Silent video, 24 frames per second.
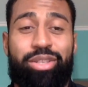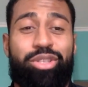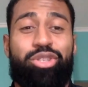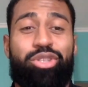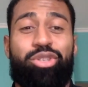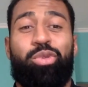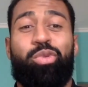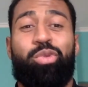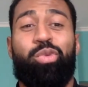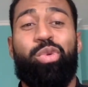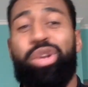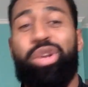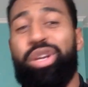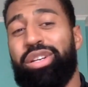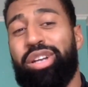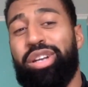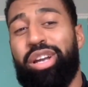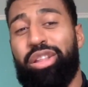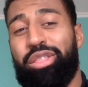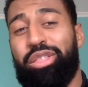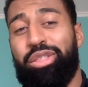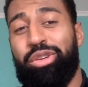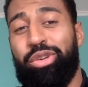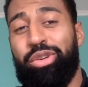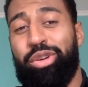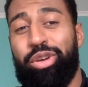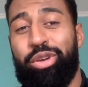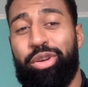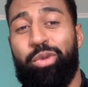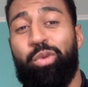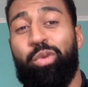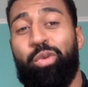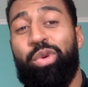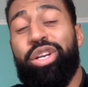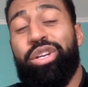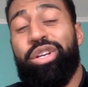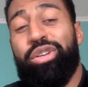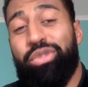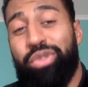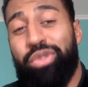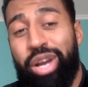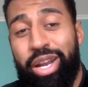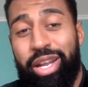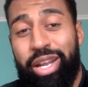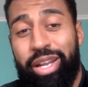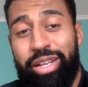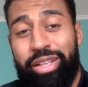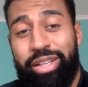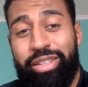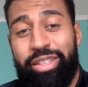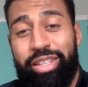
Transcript: So we're not throwing, we're running